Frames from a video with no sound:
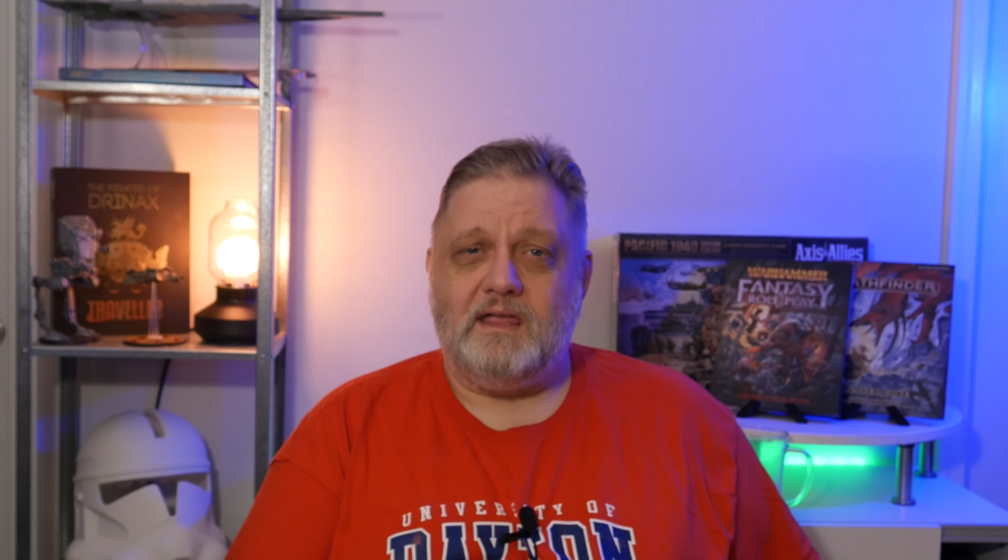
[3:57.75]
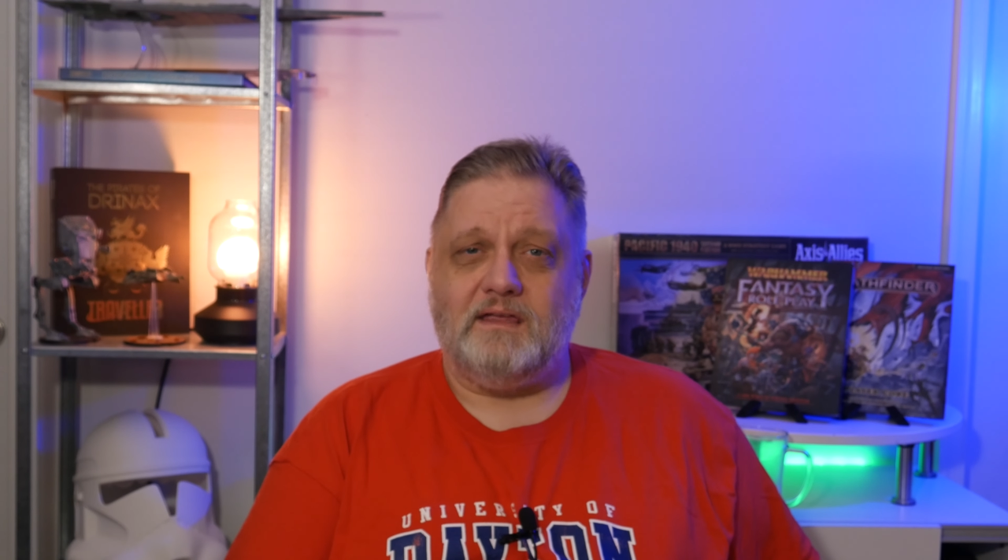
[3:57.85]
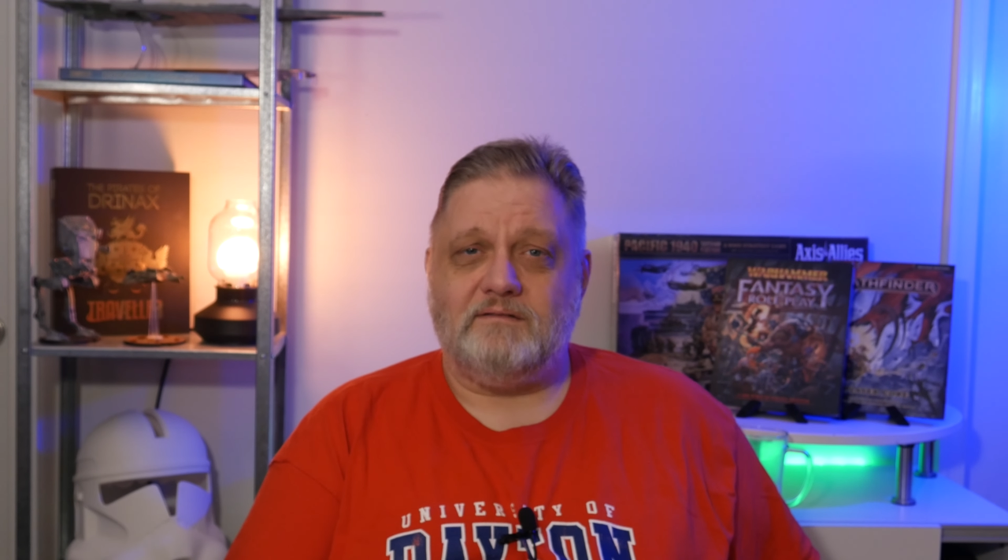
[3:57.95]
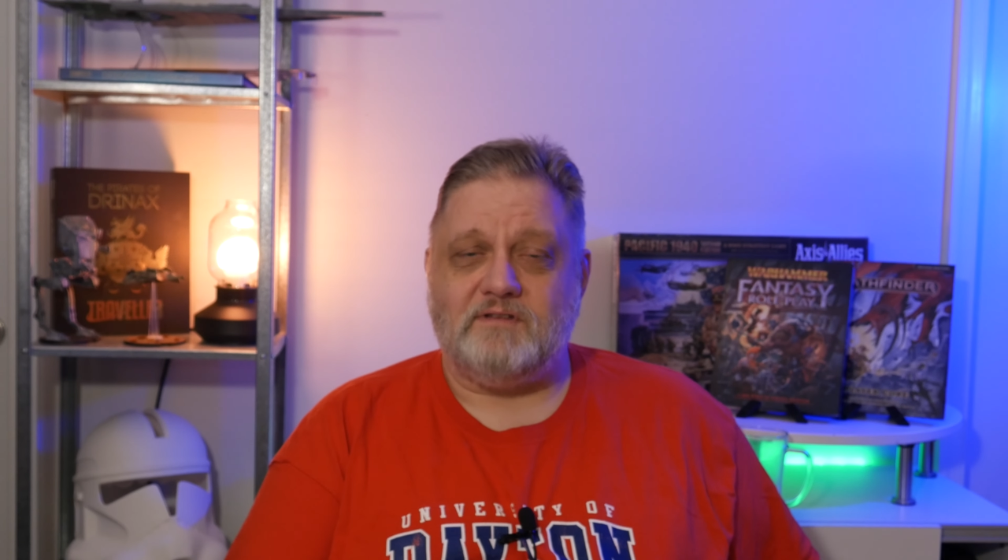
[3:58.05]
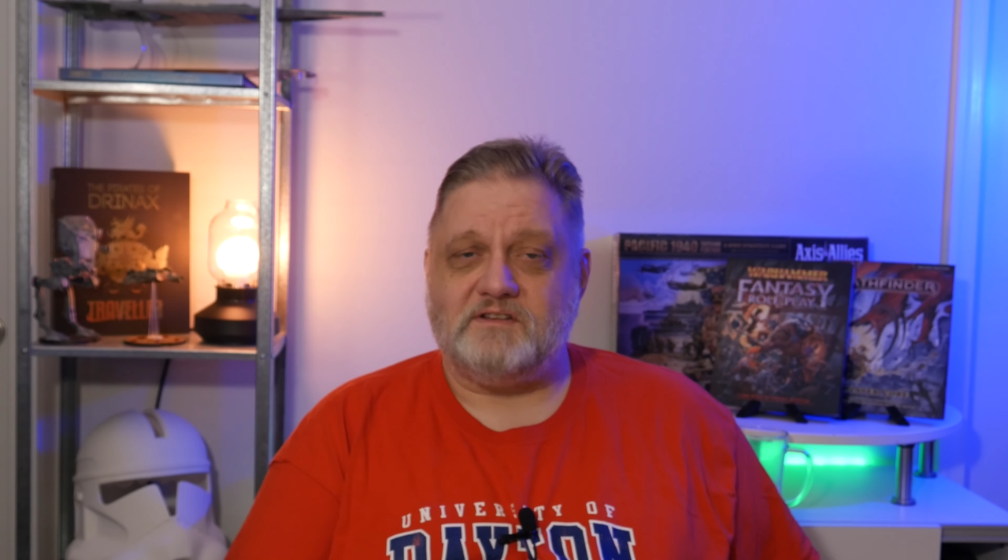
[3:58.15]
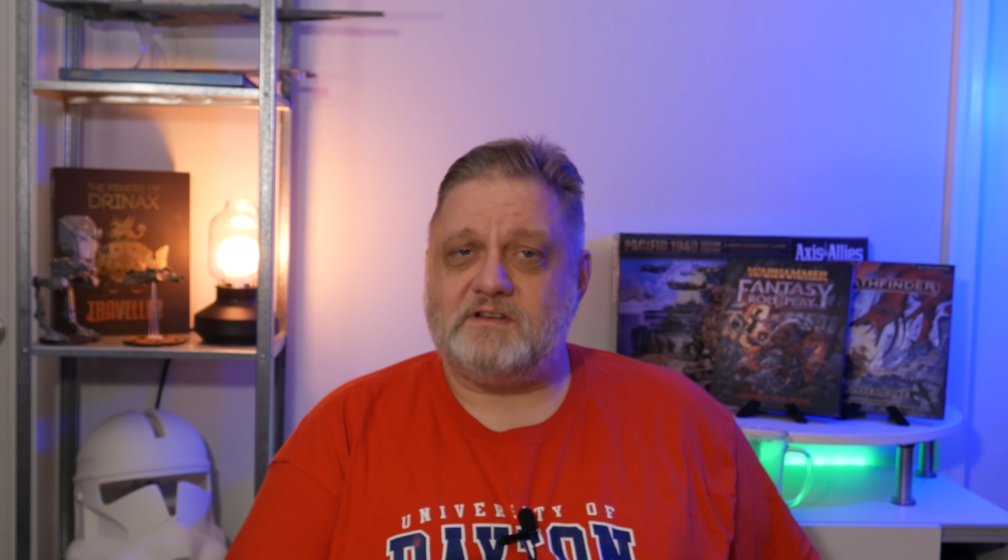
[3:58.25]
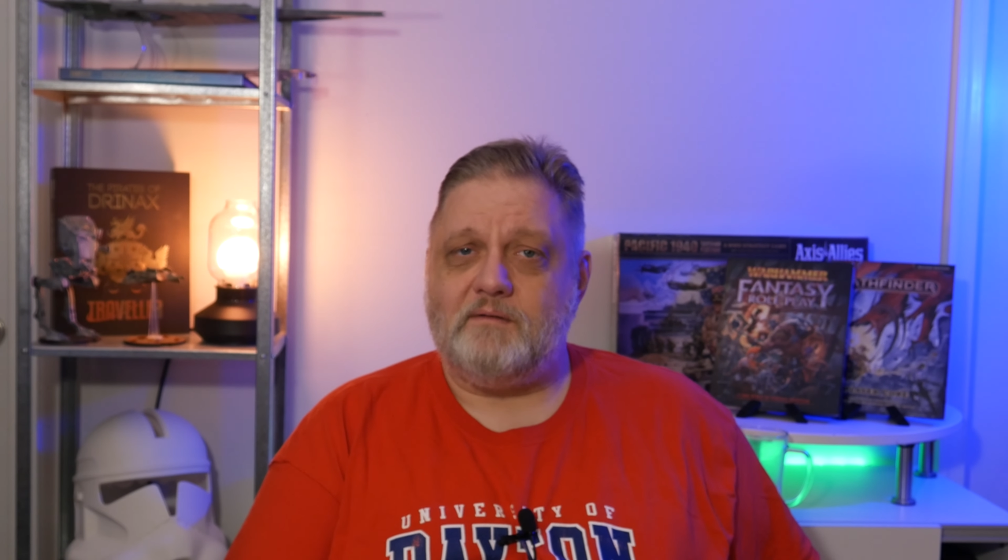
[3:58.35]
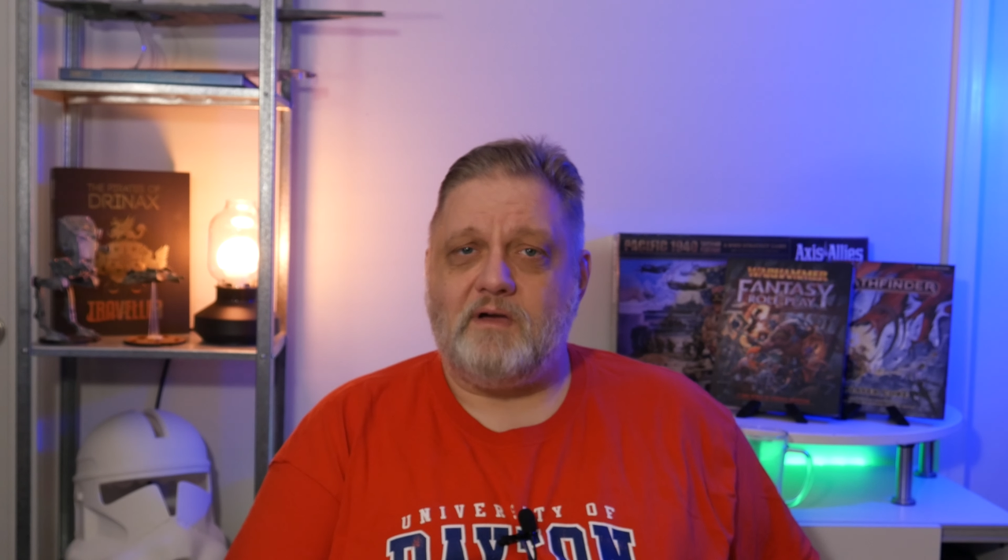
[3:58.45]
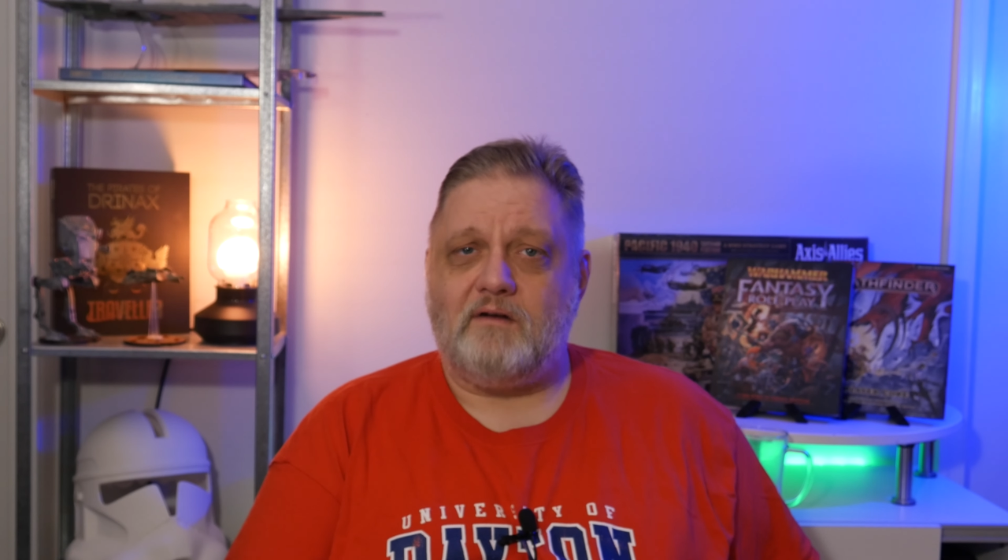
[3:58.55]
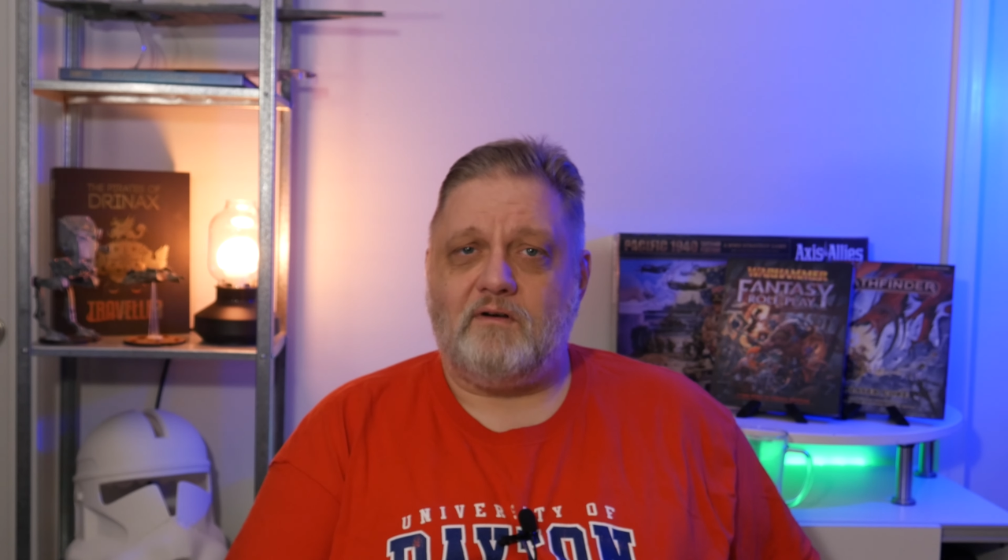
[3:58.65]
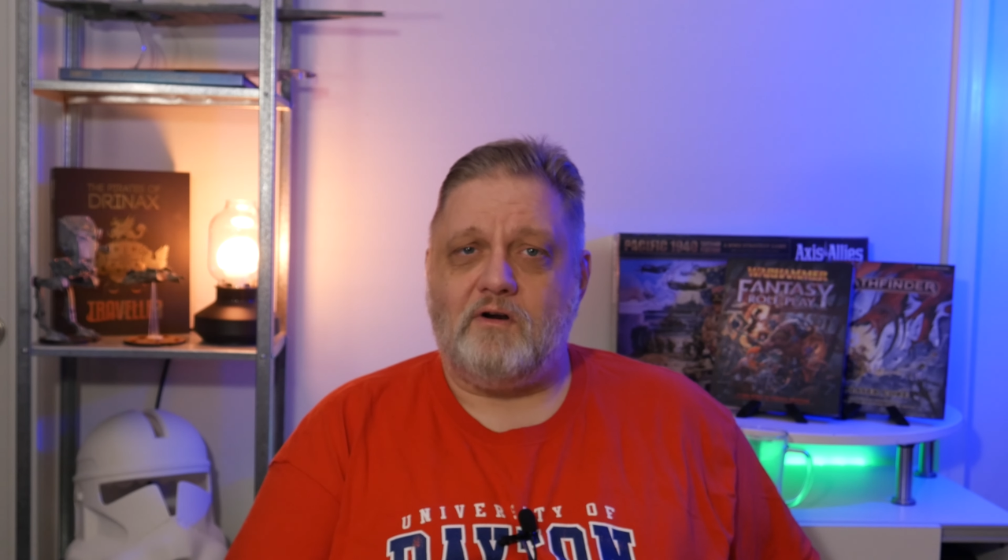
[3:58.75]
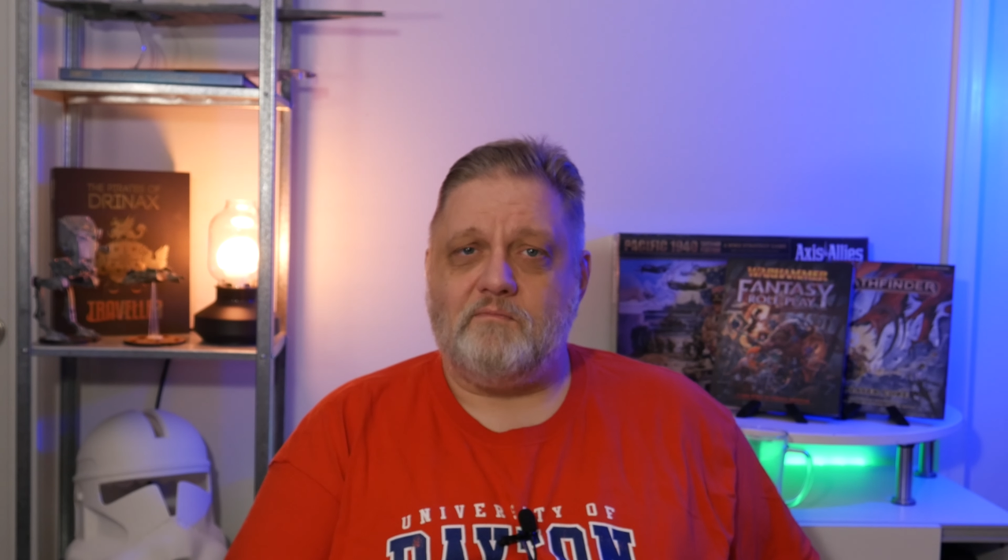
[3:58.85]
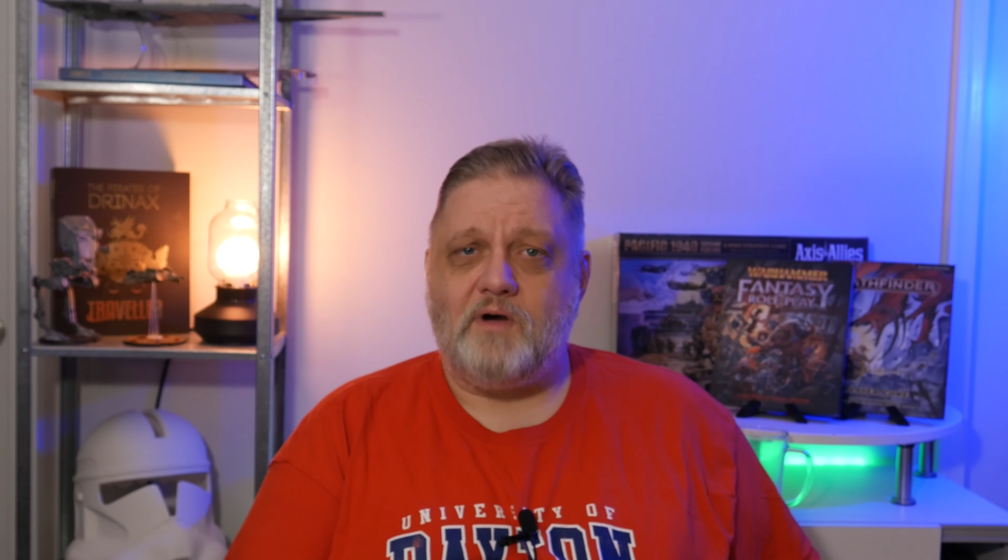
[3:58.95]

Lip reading: It does come out of our own